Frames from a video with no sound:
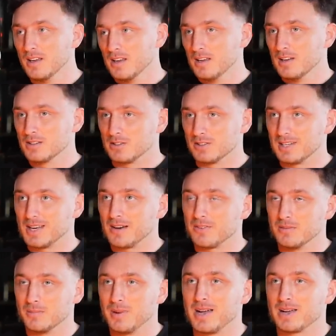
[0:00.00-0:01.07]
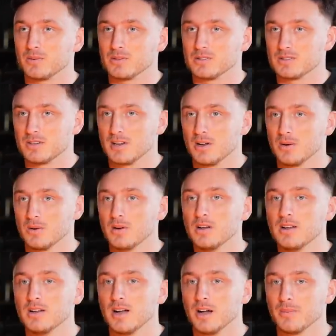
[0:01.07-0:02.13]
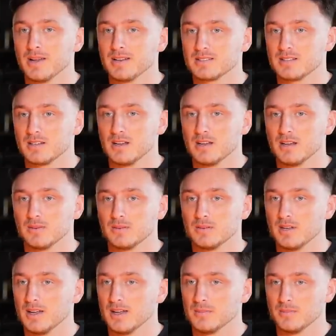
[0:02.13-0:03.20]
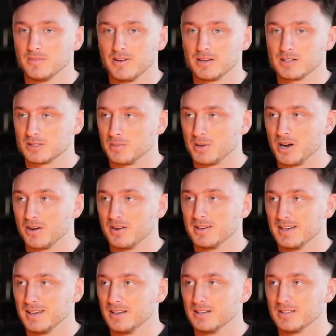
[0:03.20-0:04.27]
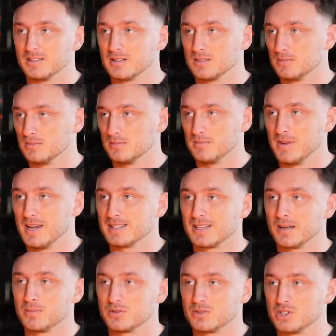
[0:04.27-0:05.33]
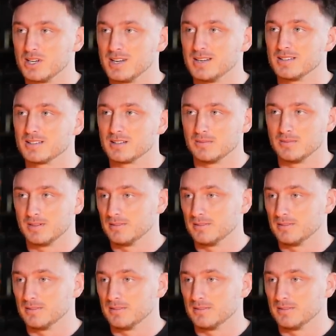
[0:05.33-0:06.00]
Mm -hmm. So I did everything backwards. So I went to, um, found a supplier in England, made samples of jeans,